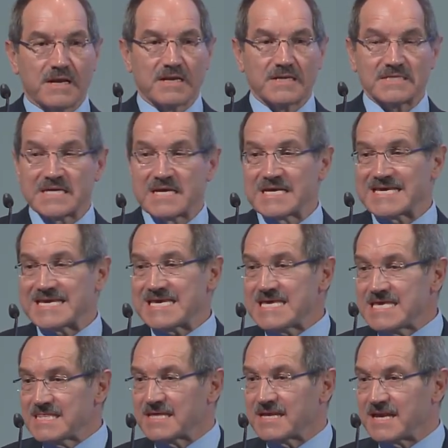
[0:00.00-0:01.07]
global
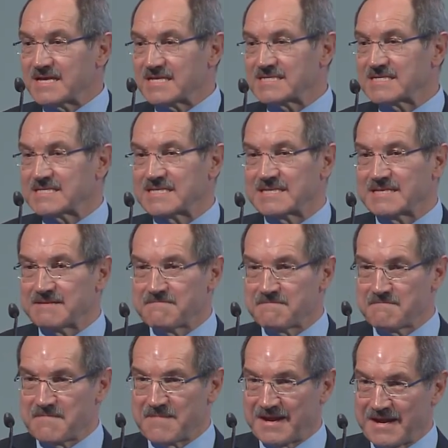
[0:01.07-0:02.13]
players
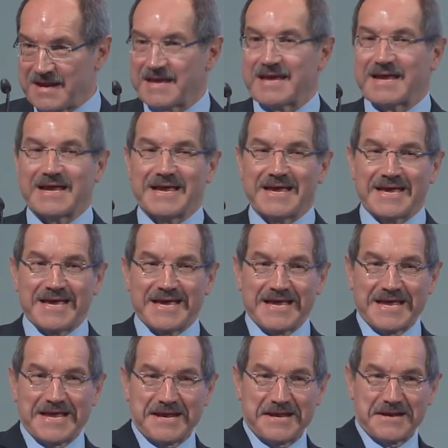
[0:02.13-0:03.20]
and the
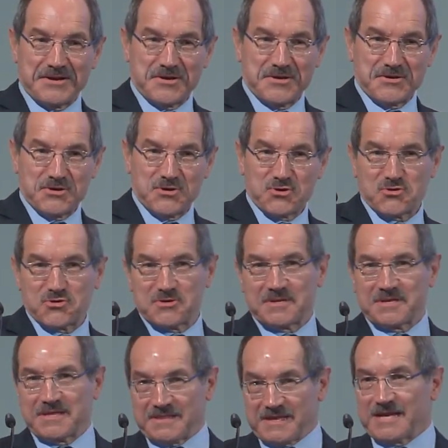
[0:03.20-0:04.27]
greatest
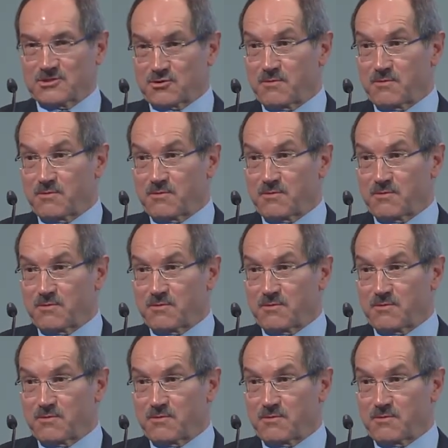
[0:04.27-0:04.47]
firms,